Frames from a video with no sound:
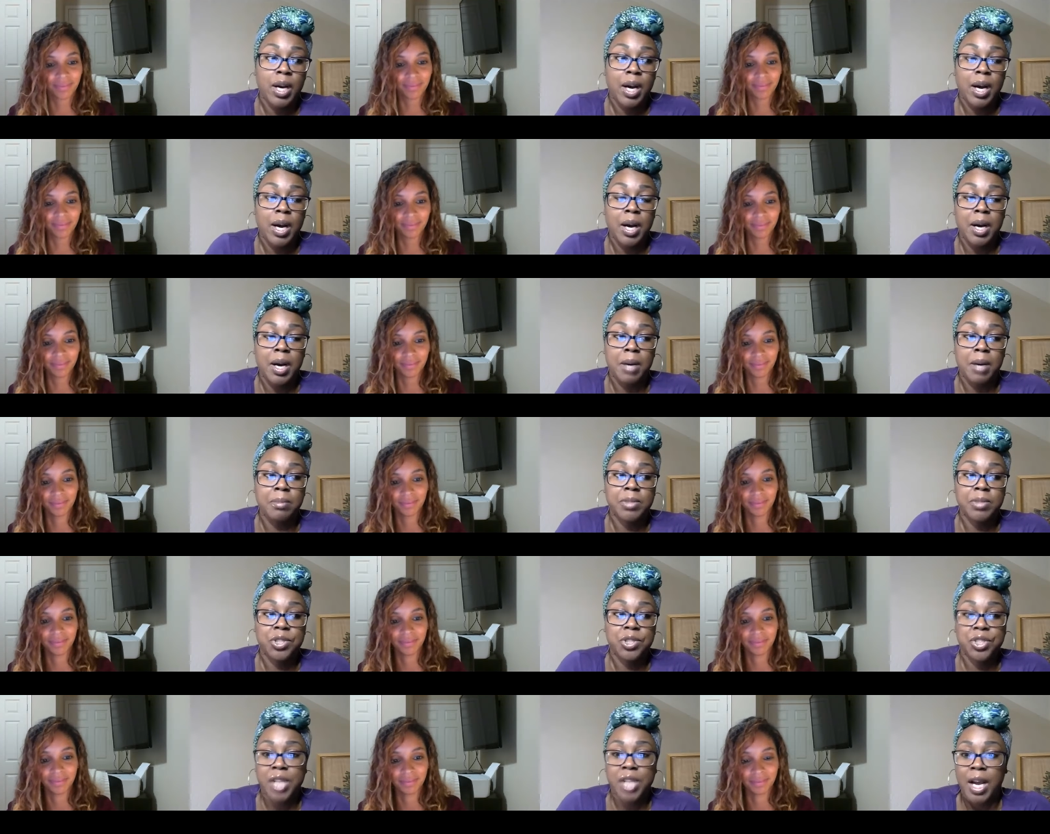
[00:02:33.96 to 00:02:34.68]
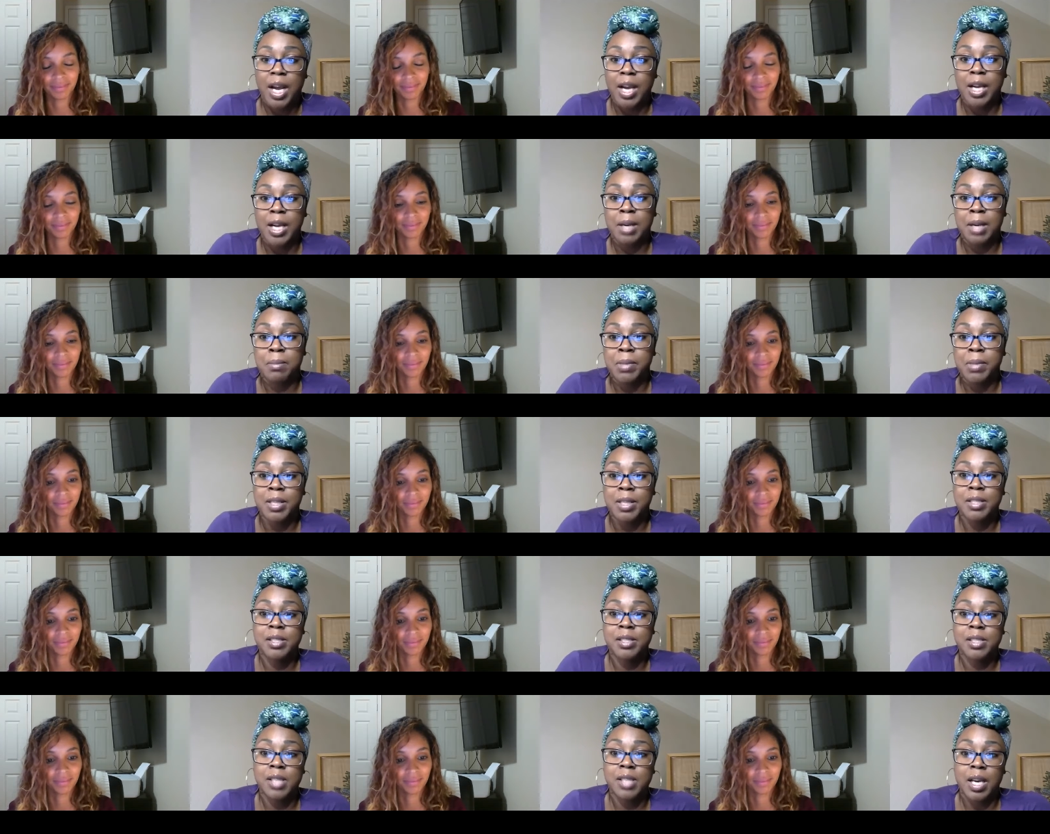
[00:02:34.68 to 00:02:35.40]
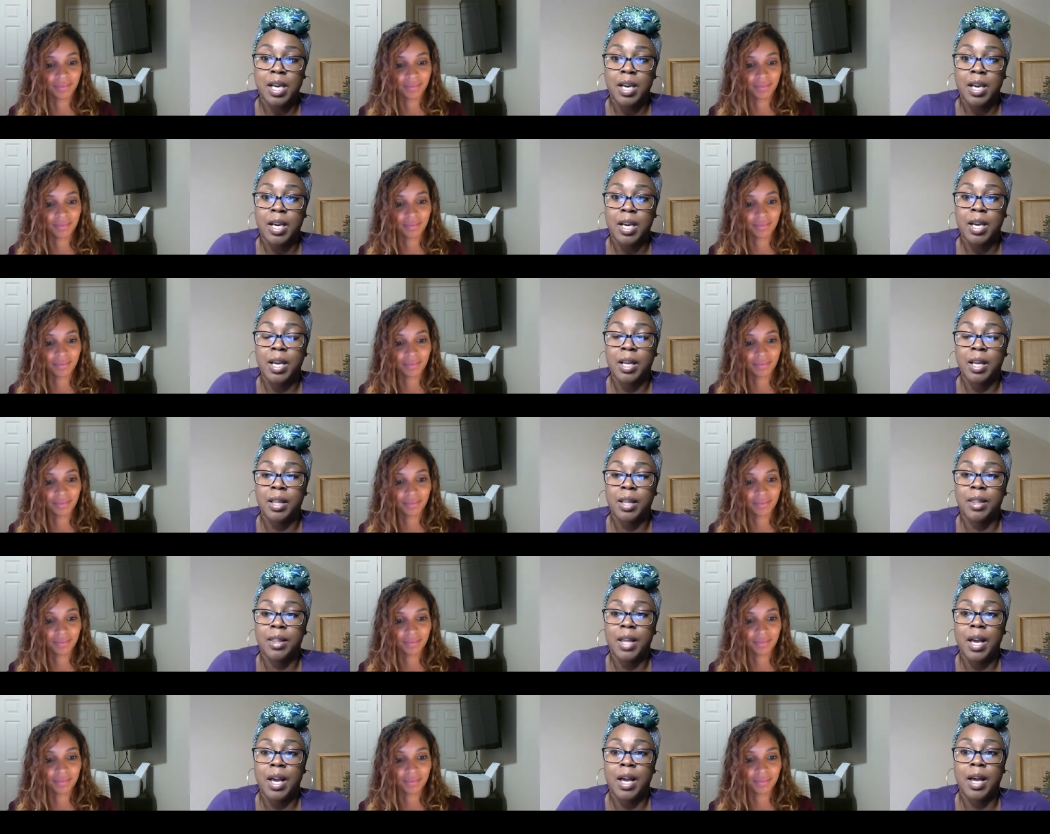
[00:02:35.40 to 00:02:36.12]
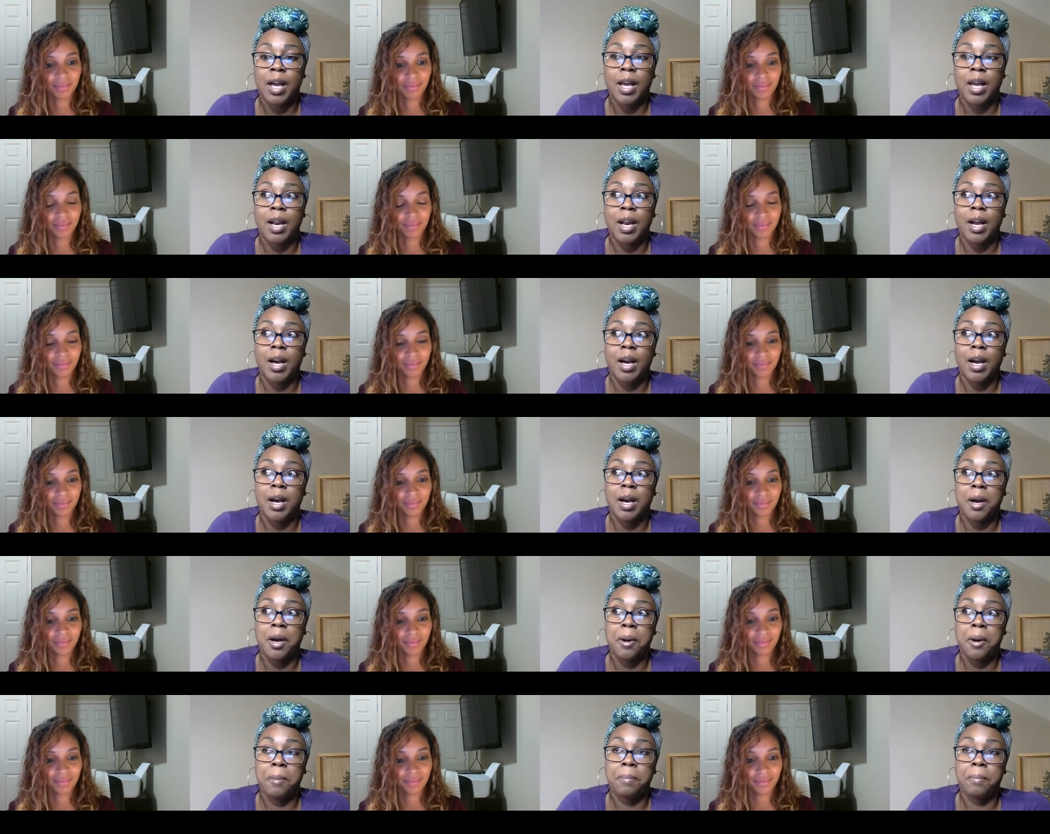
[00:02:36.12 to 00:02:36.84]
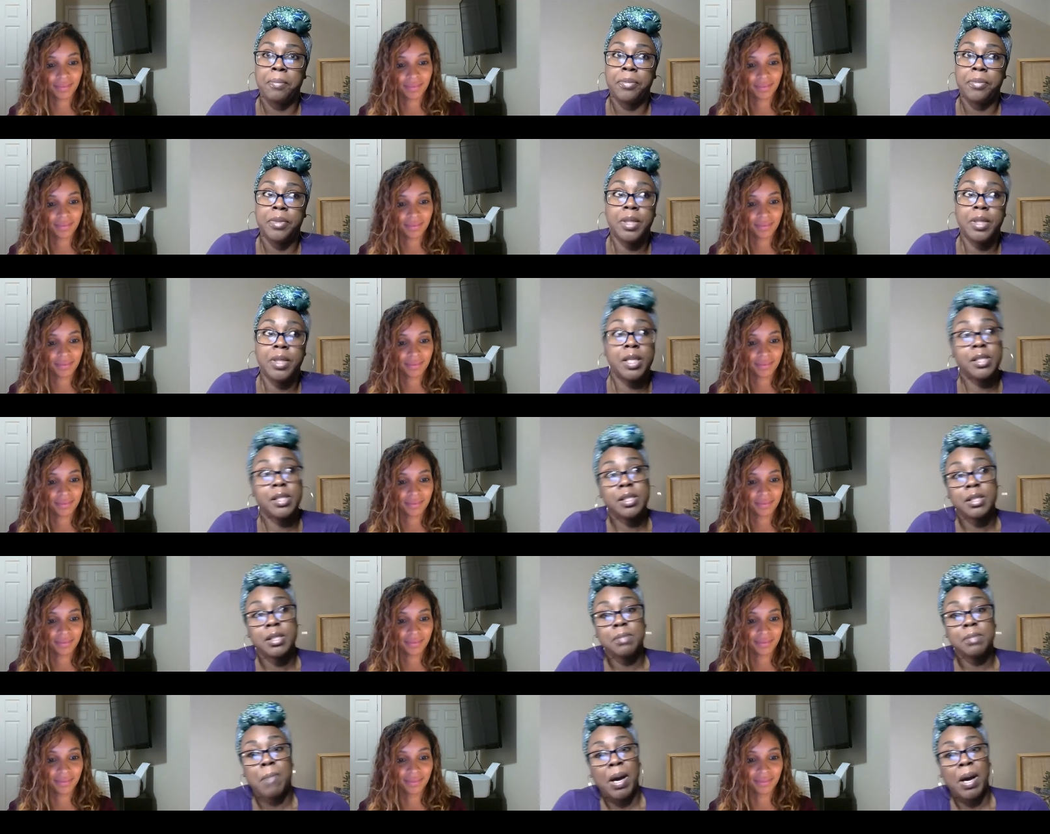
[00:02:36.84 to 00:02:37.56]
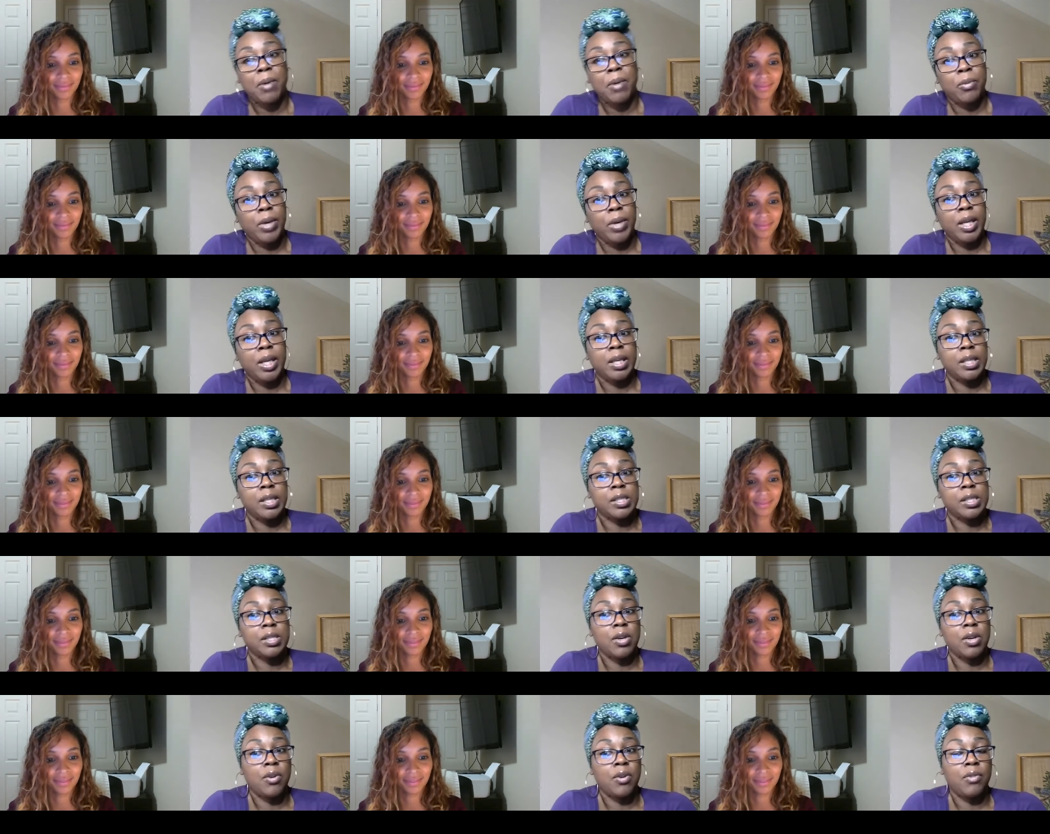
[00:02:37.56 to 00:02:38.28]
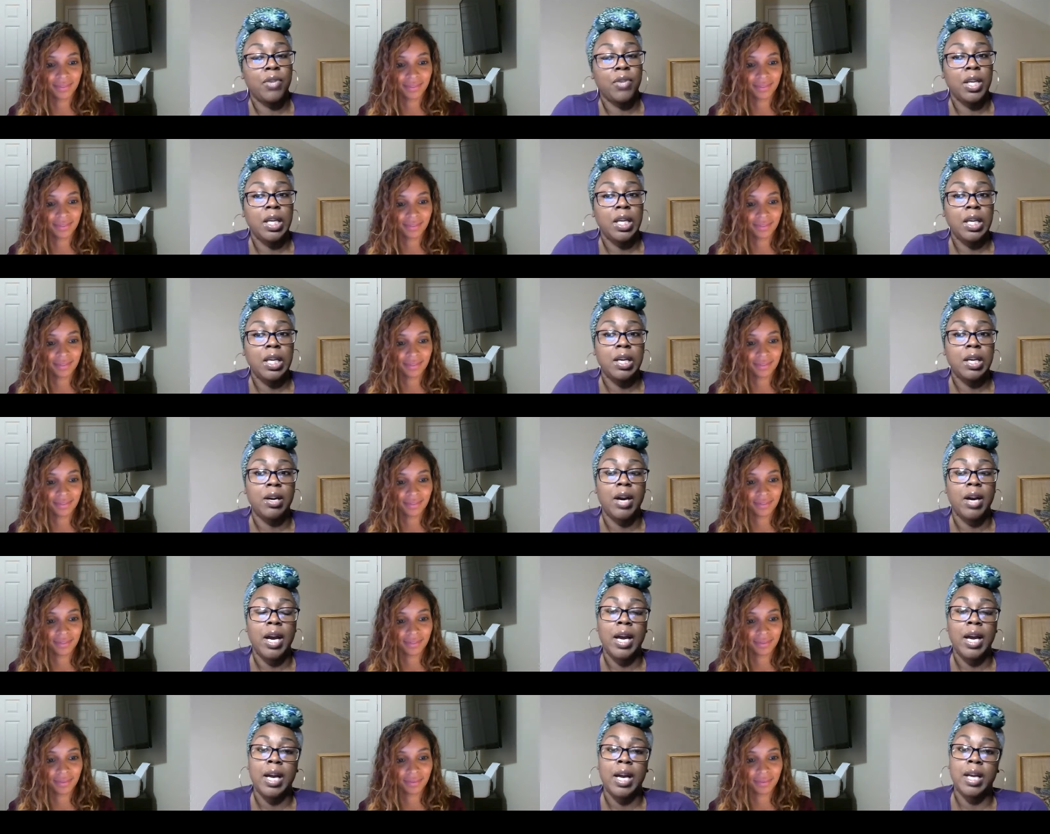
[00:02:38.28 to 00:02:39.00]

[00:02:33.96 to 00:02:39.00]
Speaker 1: um, shame in saying that um, this is my weakness over here.